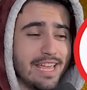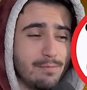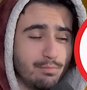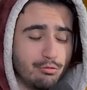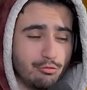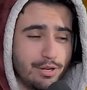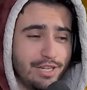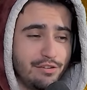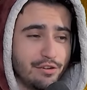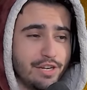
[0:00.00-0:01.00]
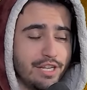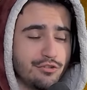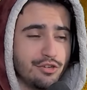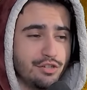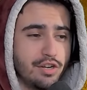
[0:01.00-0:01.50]
a pretty good
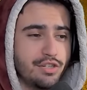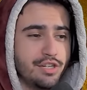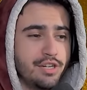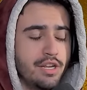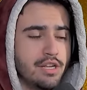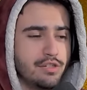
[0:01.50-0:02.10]
introduction